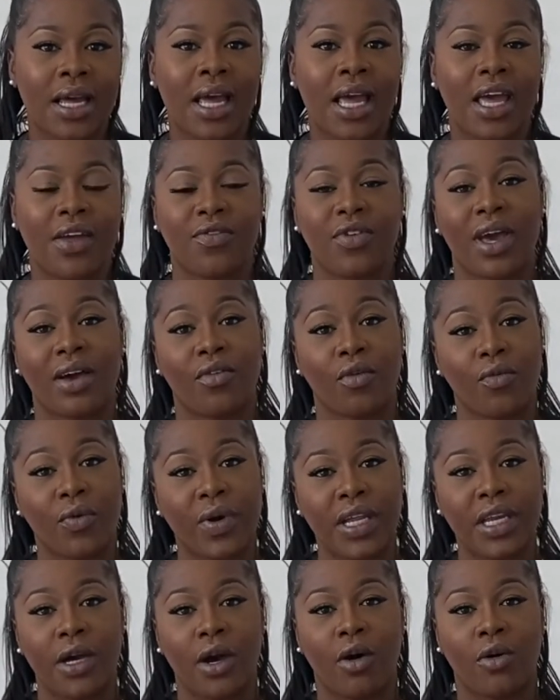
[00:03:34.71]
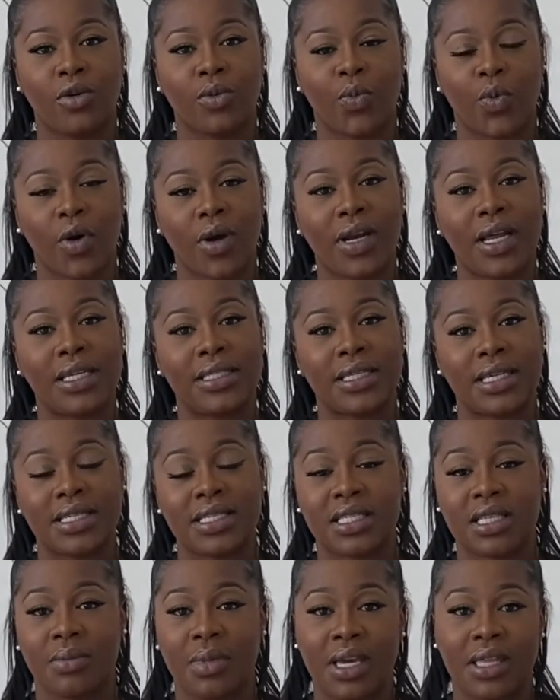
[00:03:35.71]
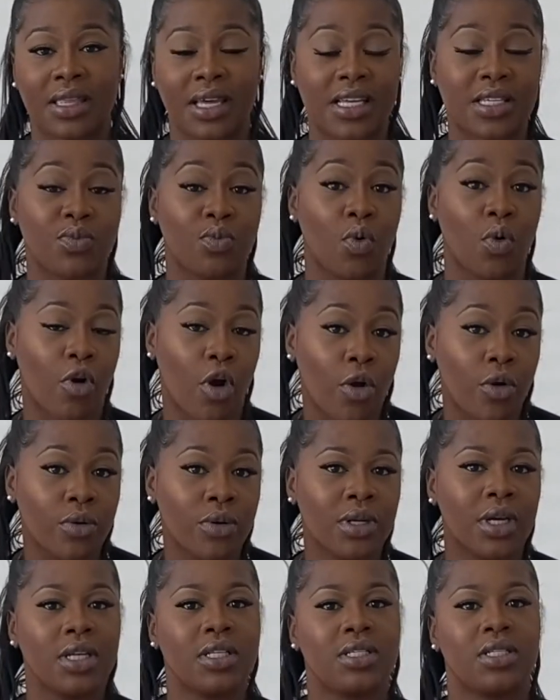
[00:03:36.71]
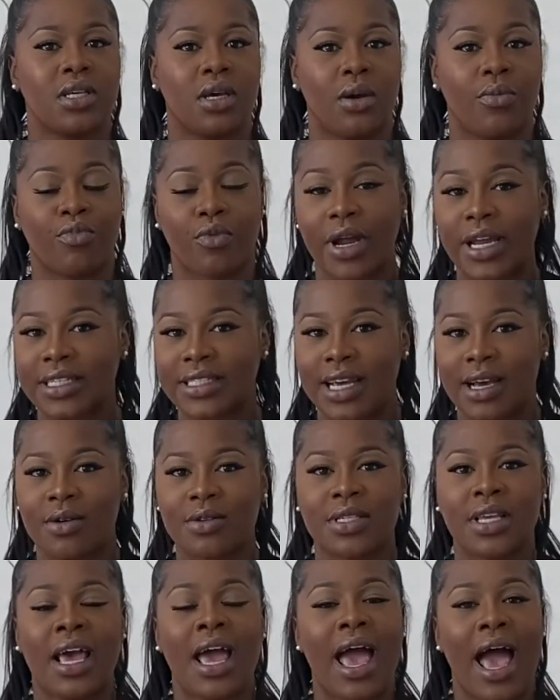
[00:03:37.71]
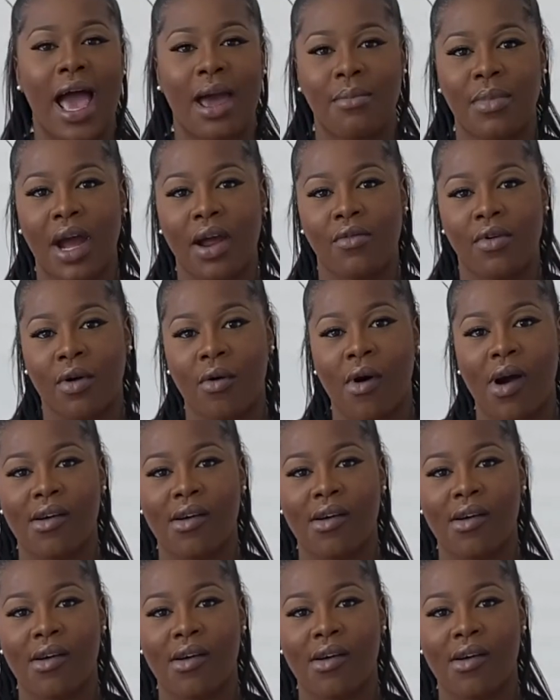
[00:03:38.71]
If you have a really old boiler, it tends to mean that it's more prone to breakdowns and might require